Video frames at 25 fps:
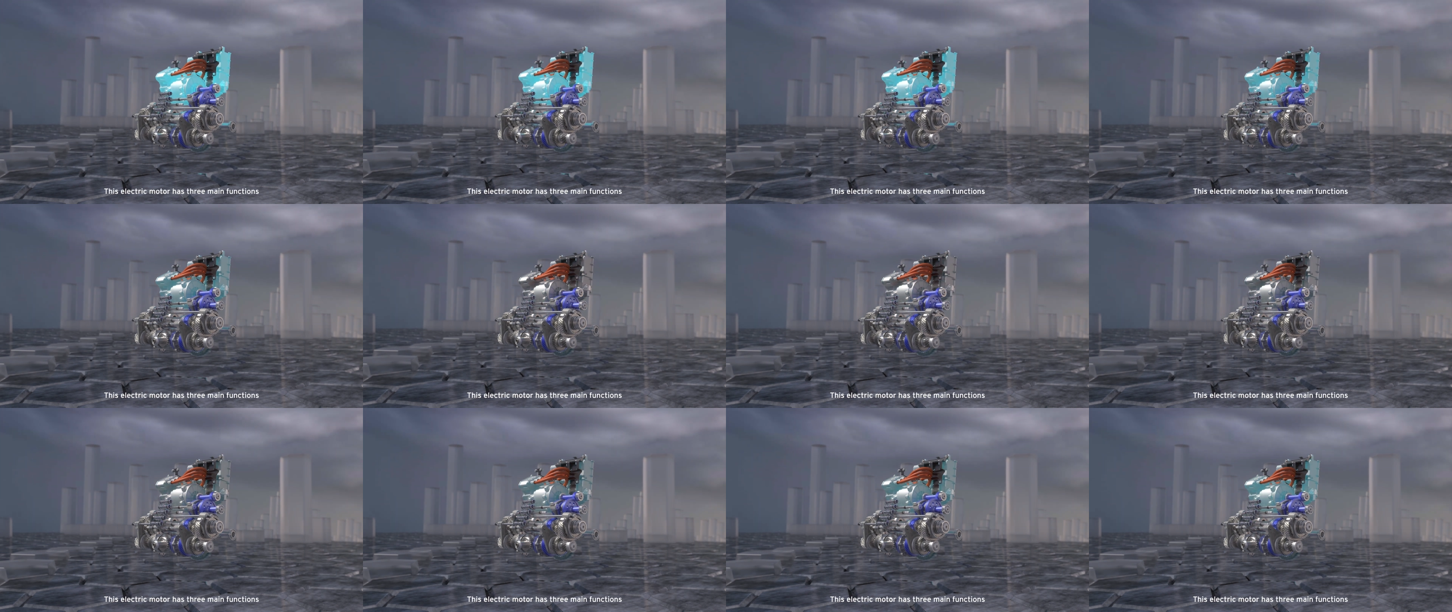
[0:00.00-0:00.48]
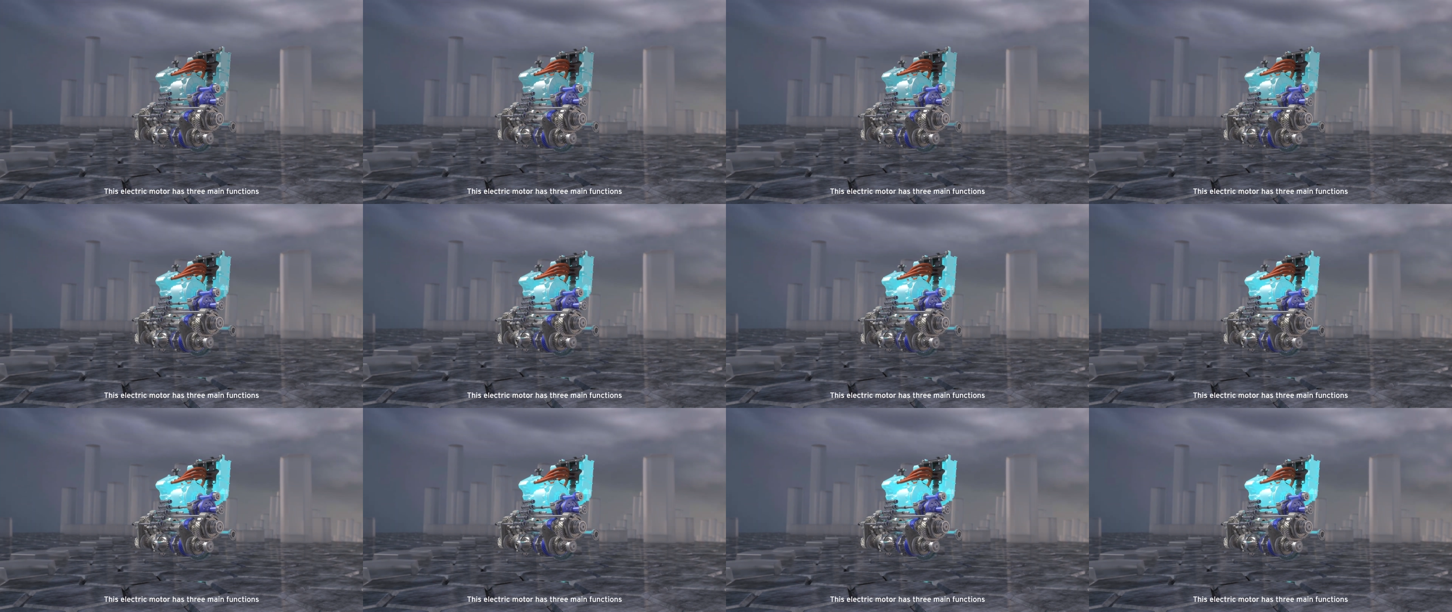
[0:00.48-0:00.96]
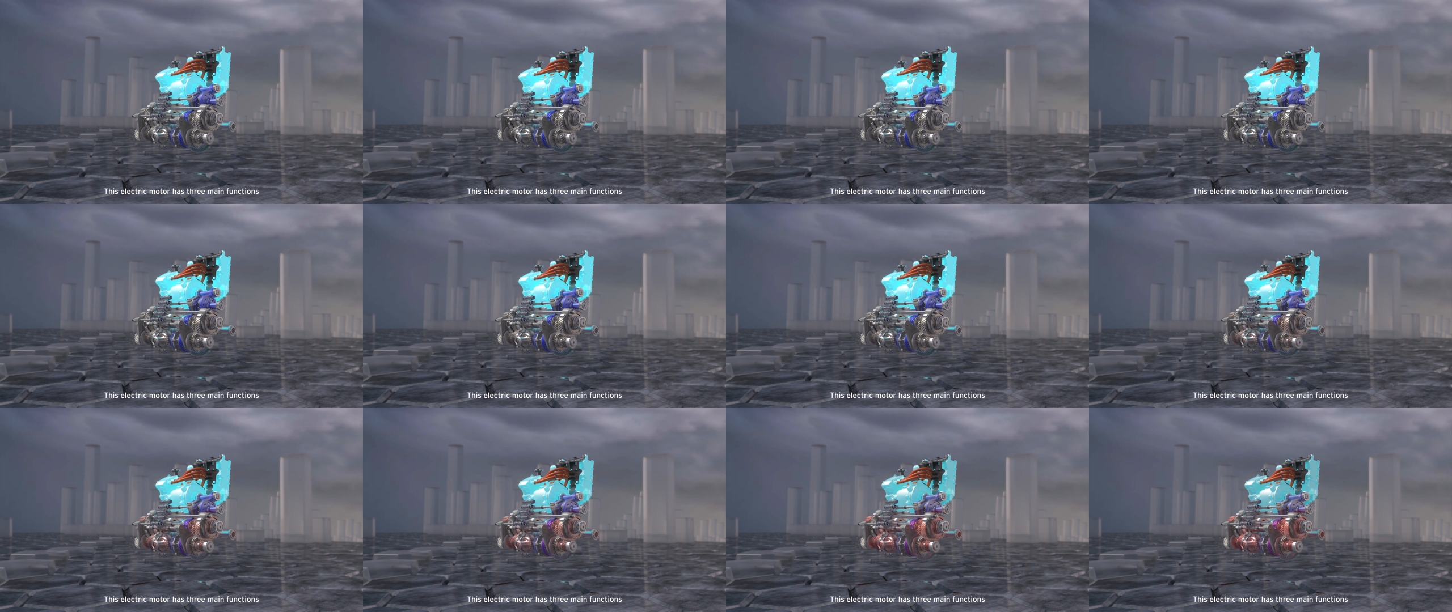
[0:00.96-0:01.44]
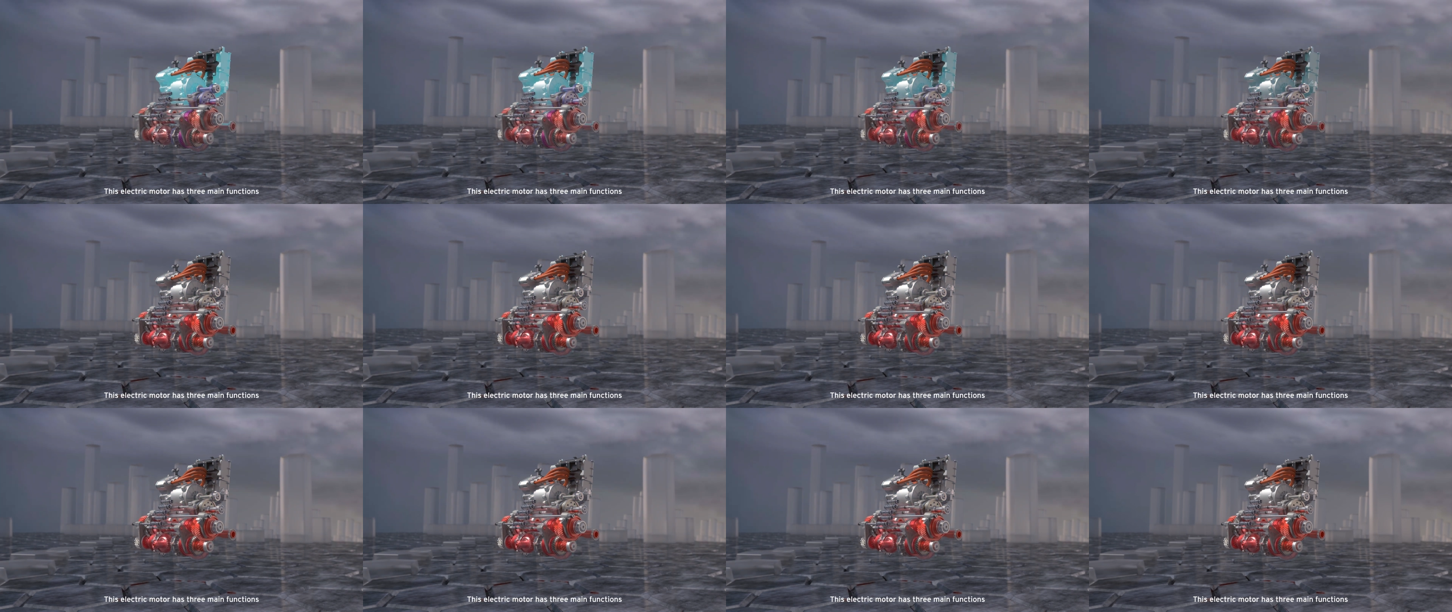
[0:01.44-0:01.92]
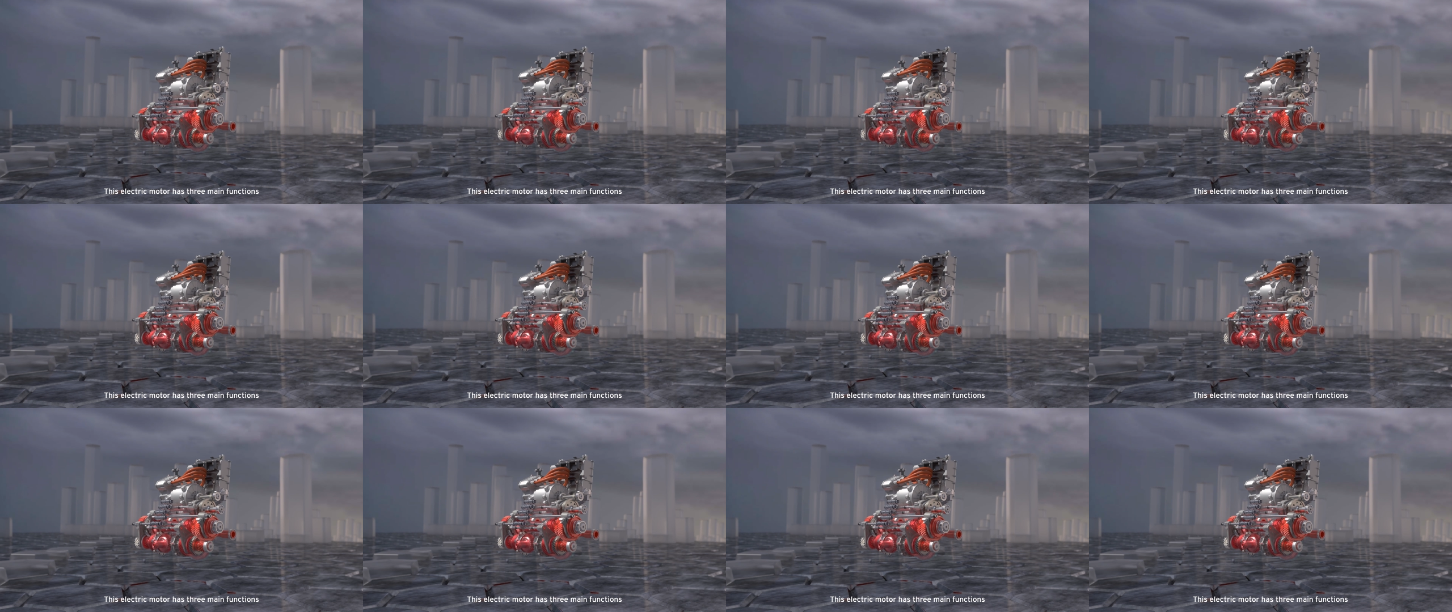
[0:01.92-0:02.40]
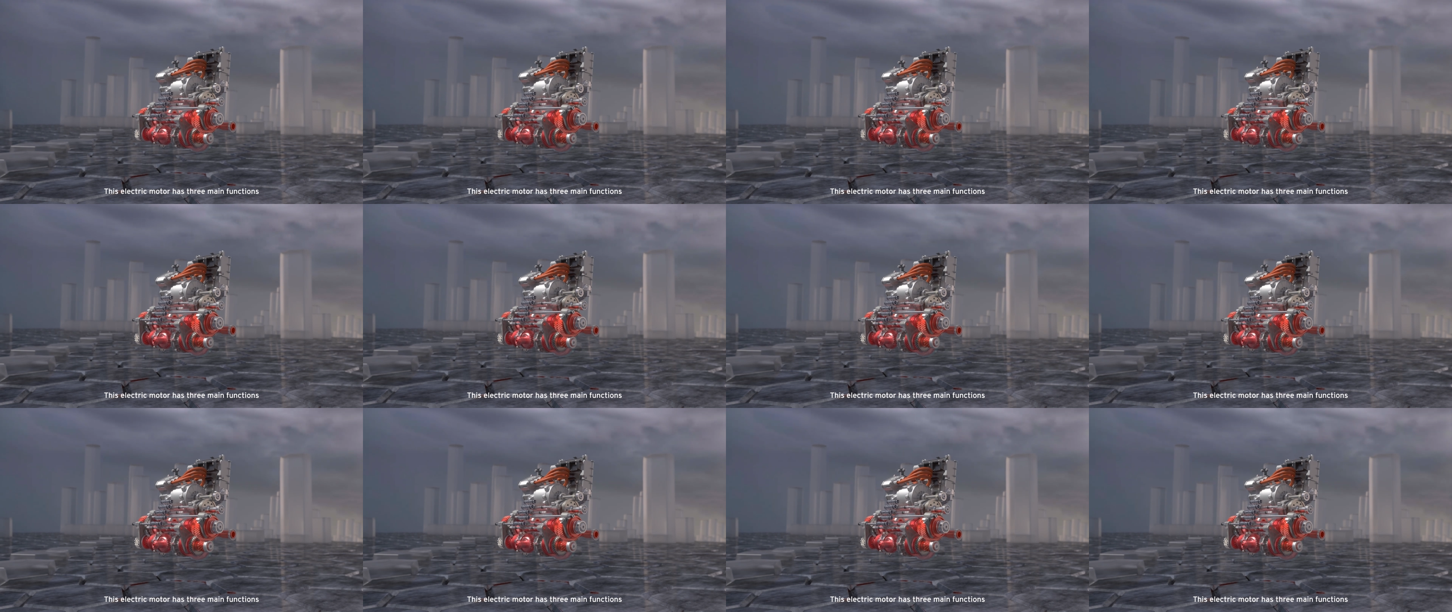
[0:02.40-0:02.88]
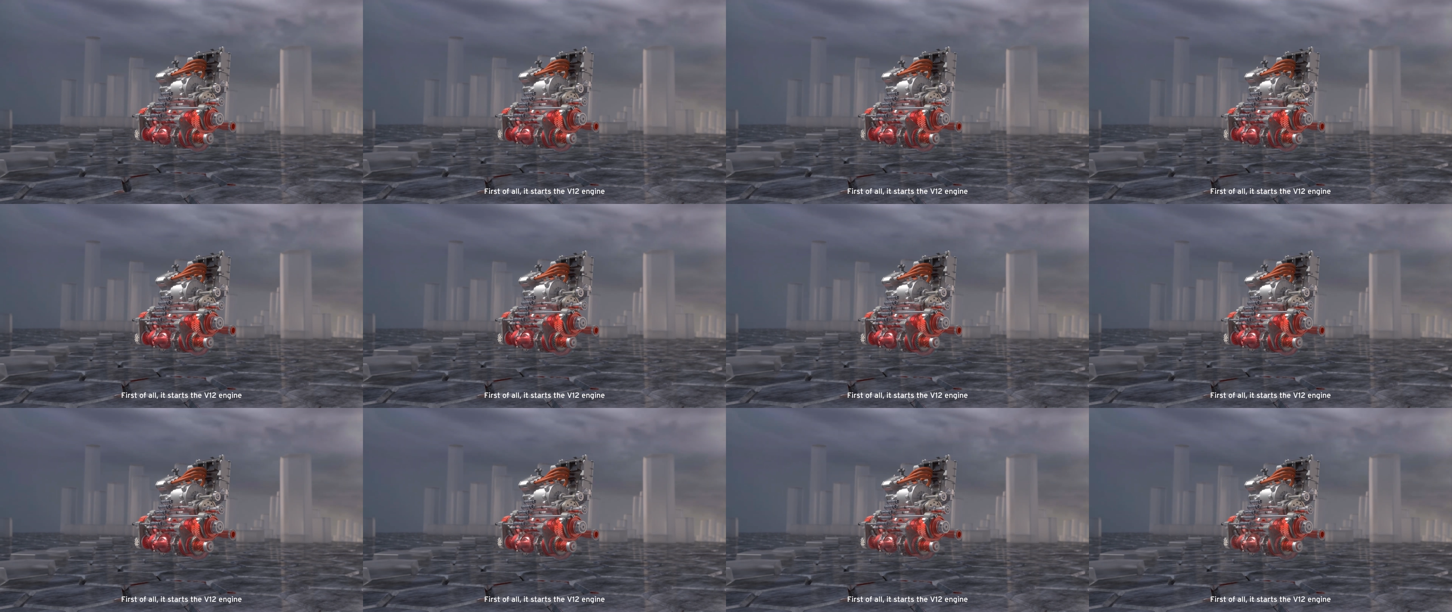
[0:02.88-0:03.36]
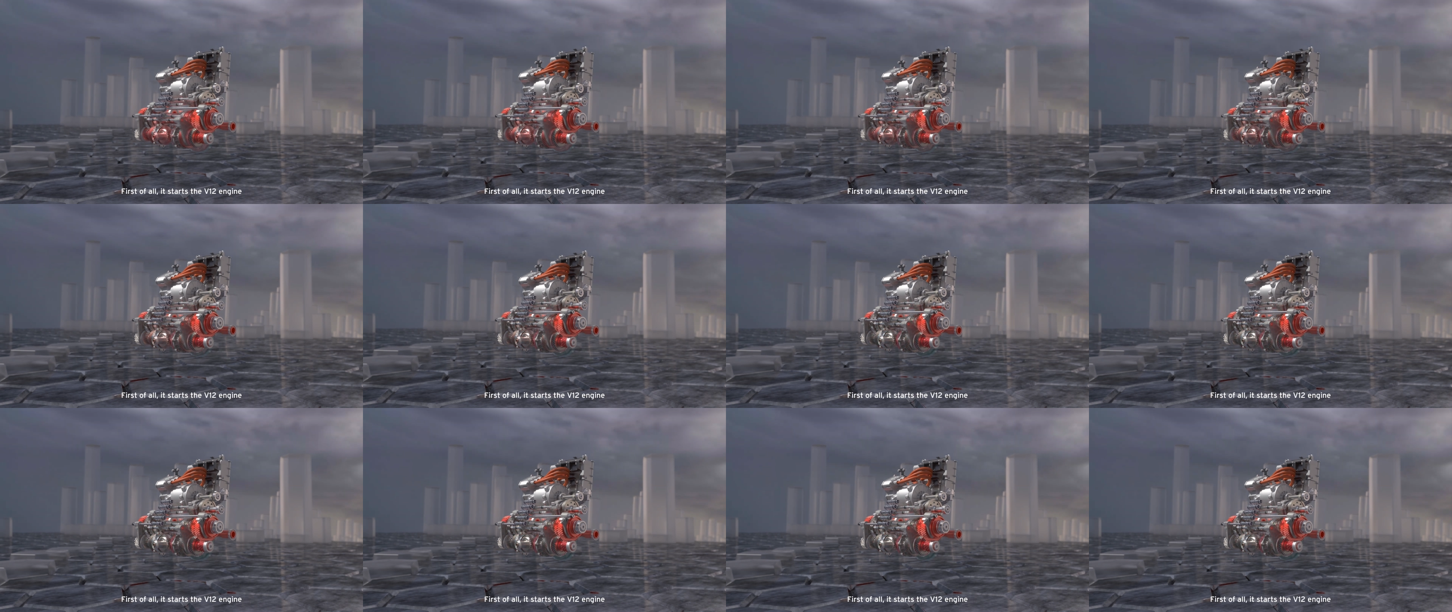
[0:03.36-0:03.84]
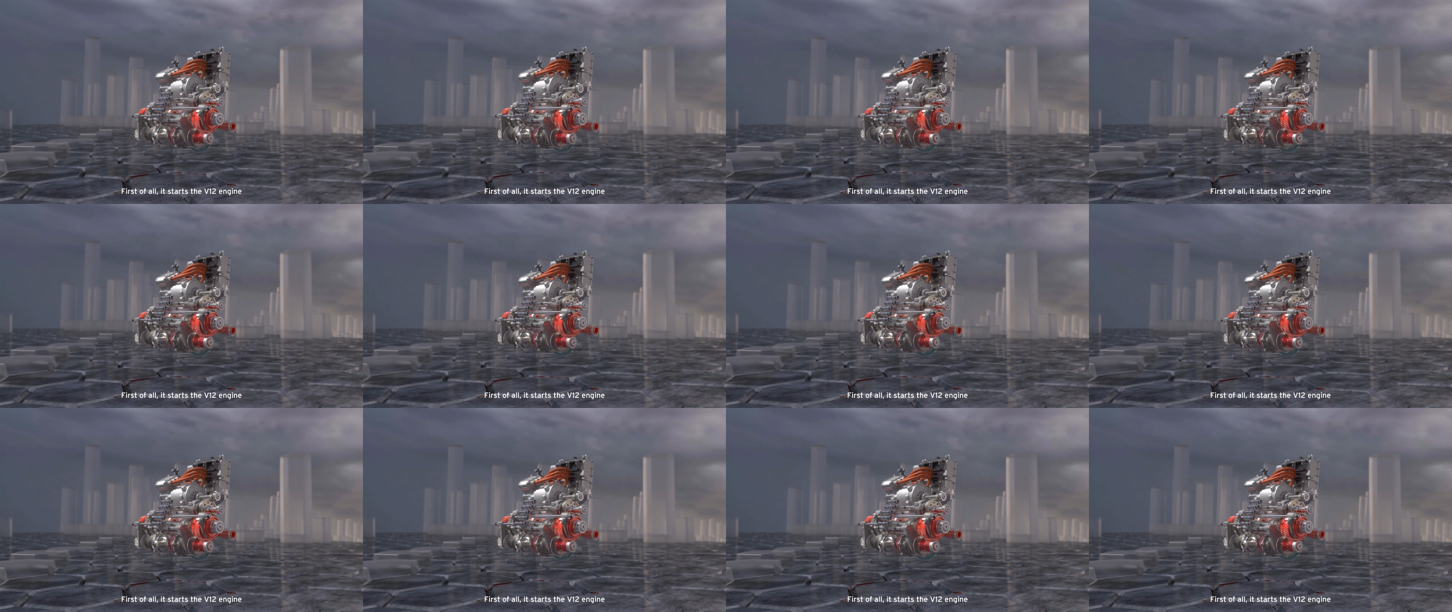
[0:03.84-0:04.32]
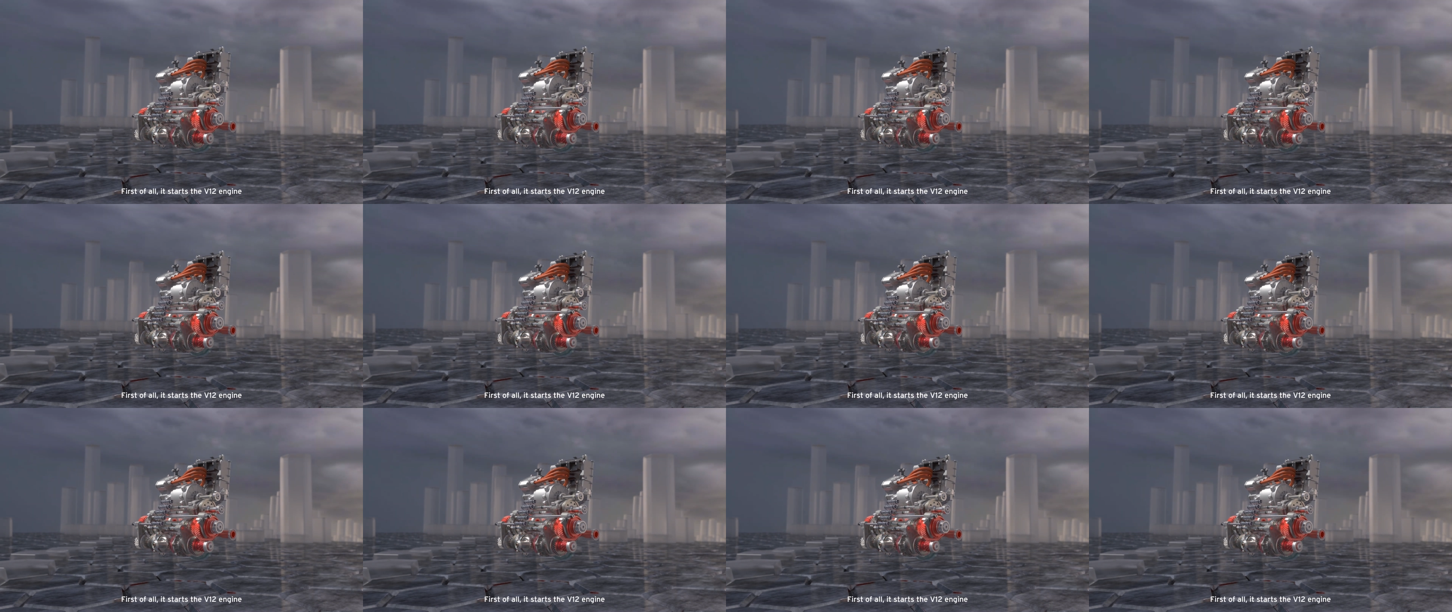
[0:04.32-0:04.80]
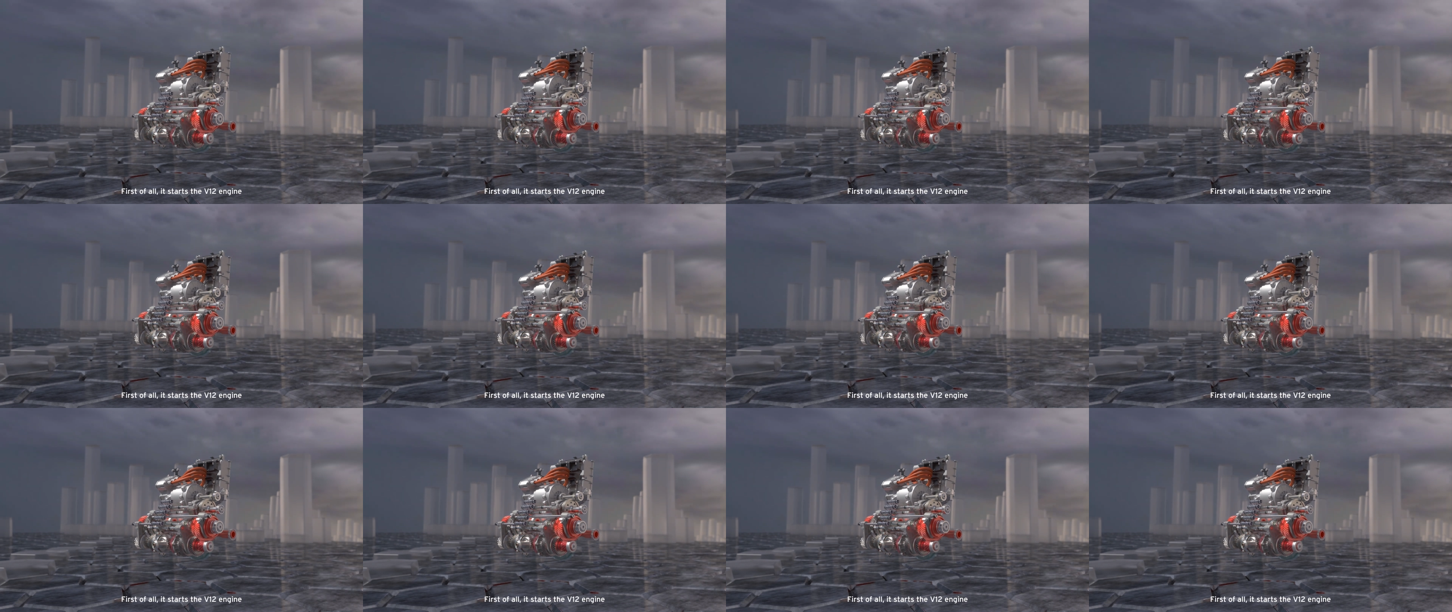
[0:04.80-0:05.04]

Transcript: No face is visible, so there are no lips to read.